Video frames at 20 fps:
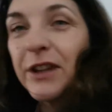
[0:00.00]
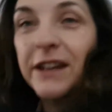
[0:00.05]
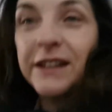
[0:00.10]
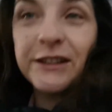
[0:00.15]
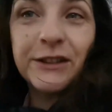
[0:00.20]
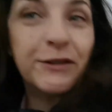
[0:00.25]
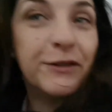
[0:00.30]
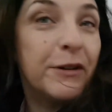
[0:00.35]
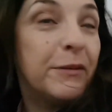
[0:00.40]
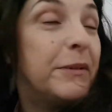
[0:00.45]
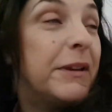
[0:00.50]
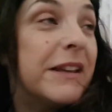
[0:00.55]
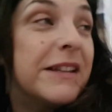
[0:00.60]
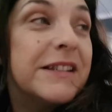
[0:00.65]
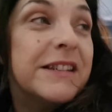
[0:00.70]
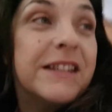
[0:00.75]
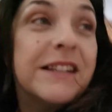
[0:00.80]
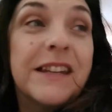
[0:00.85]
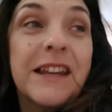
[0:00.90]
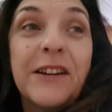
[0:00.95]
changed from
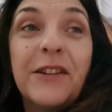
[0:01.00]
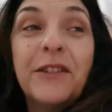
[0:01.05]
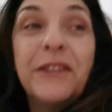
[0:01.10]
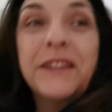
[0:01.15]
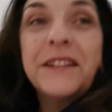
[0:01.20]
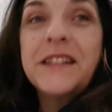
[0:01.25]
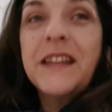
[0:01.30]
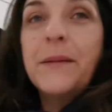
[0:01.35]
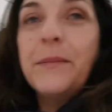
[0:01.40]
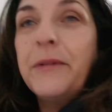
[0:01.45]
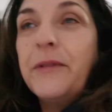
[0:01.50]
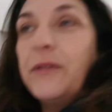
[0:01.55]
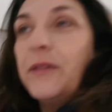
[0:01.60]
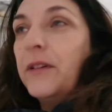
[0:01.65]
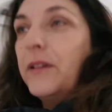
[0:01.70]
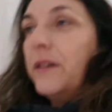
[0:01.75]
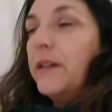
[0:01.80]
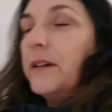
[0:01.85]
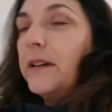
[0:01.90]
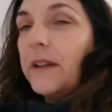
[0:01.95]
yesterday or the day
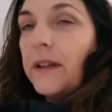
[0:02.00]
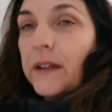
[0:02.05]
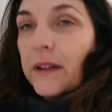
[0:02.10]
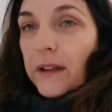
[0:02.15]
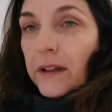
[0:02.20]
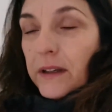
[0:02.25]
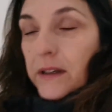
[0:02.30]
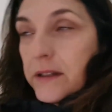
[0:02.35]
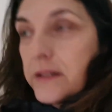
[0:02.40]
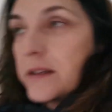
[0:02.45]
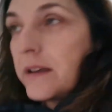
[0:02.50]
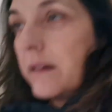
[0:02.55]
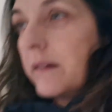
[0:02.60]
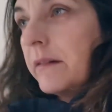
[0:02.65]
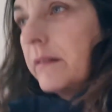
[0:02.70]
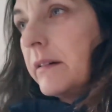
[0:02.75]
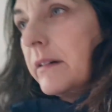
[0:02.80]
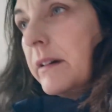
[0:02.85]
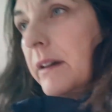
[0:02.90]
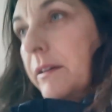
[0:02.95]
before.
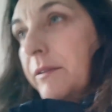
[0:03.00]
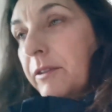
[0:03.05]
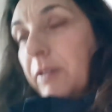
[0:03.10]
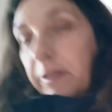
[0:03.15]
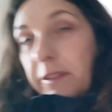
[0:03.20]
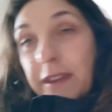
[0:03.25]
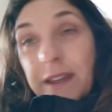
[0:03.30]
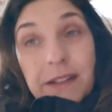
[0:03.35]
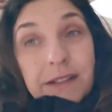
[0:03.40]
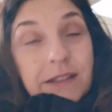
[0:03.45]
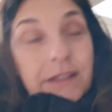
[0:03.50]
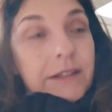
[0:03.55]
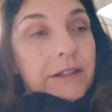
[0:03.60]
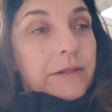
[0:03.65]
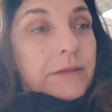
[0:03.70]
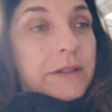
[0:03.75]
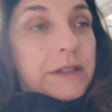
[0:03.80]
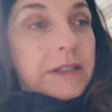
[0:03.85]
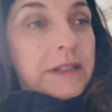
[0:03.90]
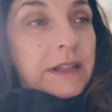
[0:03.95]
So I've got that to
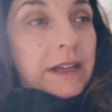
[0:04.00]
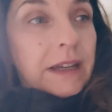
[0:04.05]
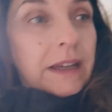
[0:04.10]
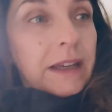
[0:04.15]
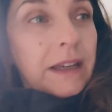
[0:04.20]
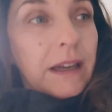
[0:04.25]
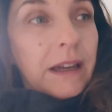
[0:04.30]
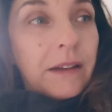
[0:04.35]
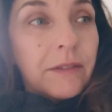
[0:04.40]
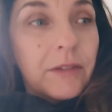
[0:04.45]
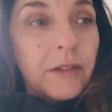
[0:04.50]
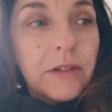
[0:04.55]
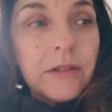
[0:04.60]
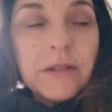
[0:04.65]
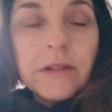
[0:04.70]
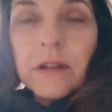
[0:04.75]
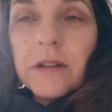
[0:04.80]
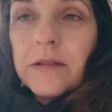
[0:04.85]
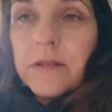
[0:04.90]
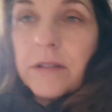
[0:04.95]
do today. I've
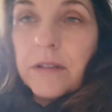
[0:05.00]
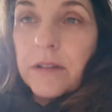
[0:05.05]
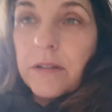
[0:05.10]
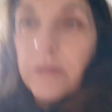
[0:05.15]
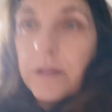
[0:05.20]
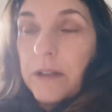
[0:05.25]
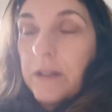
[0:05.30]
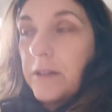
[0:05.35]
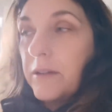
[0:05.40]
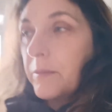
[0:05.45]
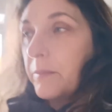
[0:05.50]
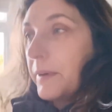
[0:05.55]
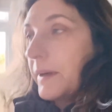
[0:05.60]
got to go to the unit and